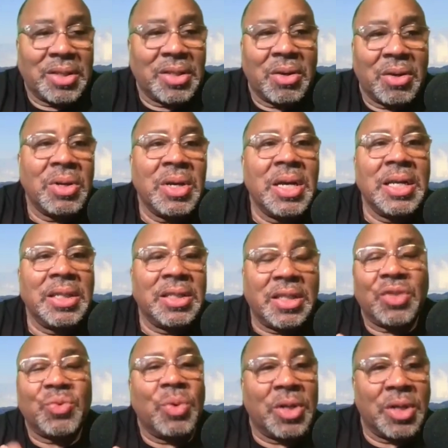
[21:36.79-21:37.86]
So
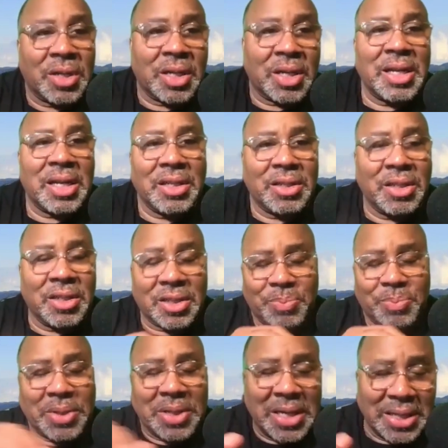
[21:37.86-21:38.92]
just wanted to just
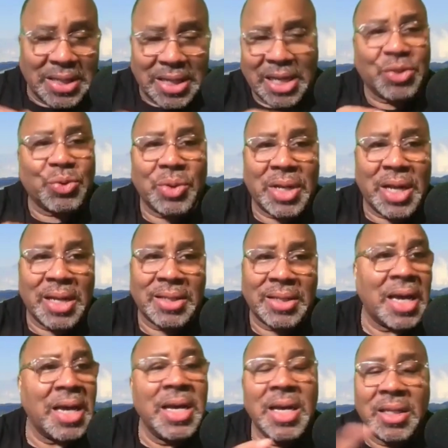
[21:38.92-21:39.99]
contextualize
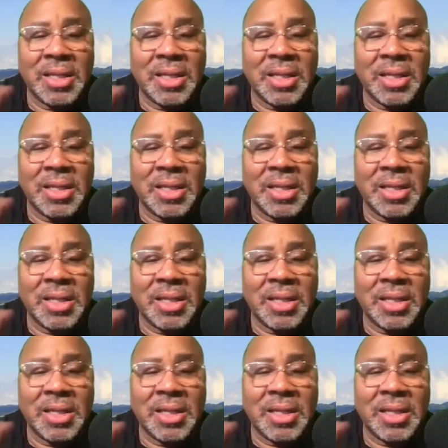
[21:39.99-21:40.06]
that.